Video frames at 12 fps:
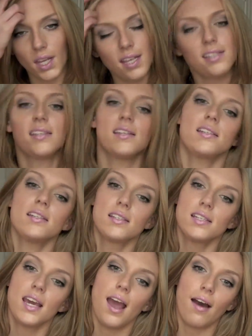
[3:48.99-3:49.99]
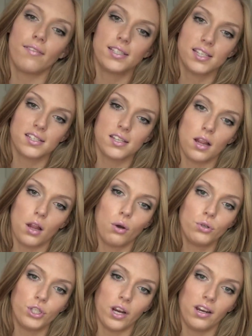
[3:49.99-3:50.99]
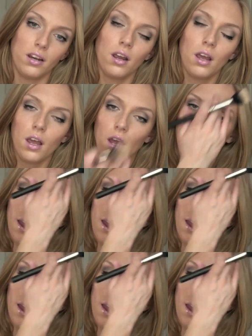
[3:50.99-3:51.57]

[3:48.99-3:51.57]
consistency, obviously it's a lotion,